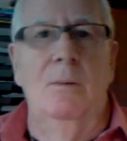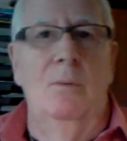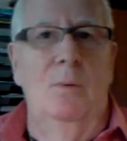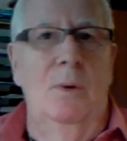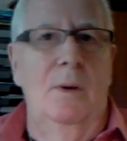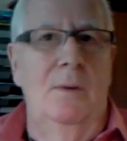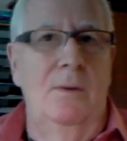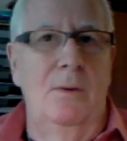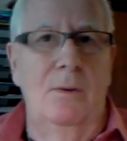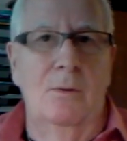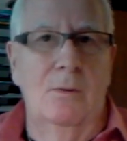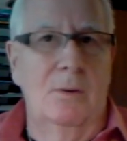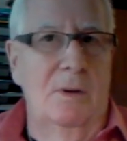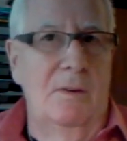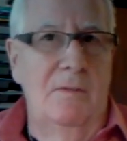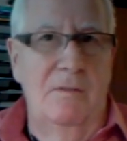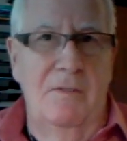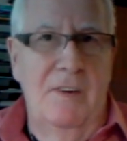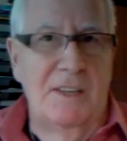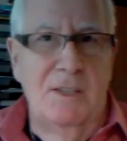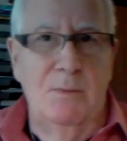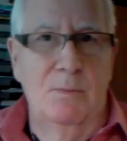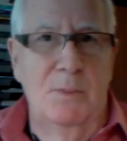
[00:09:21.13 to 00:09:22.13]
with your
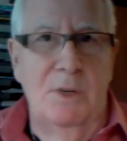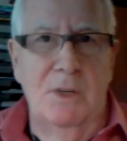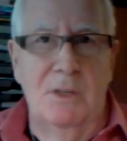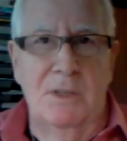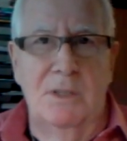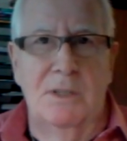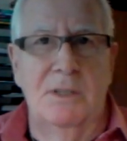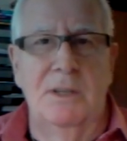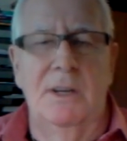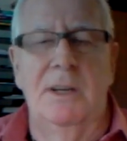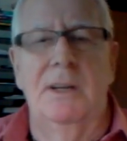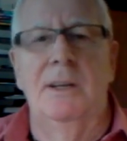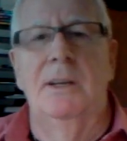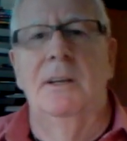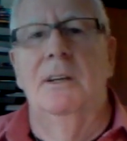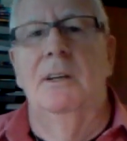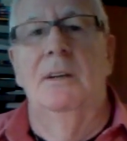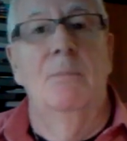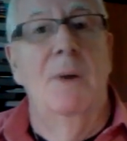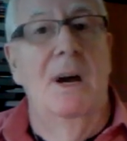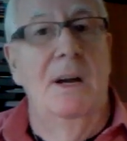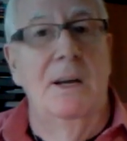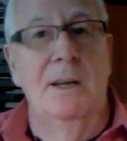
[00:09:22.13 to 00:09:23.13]
investments in
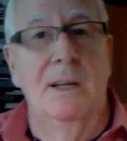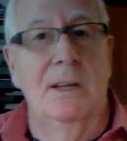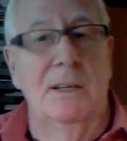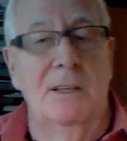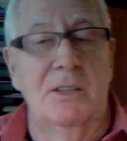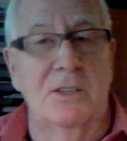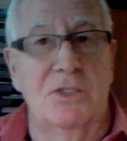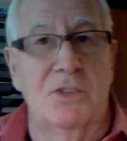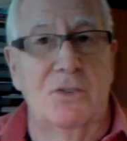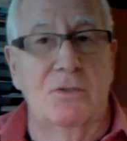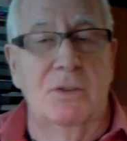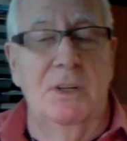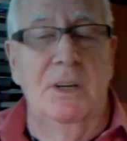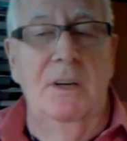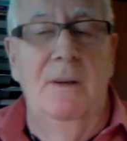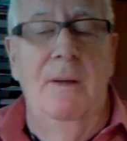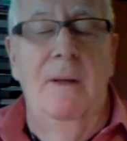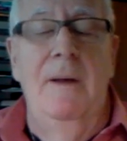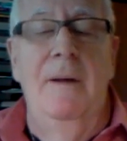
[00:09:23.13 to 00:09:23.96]
the mining industry.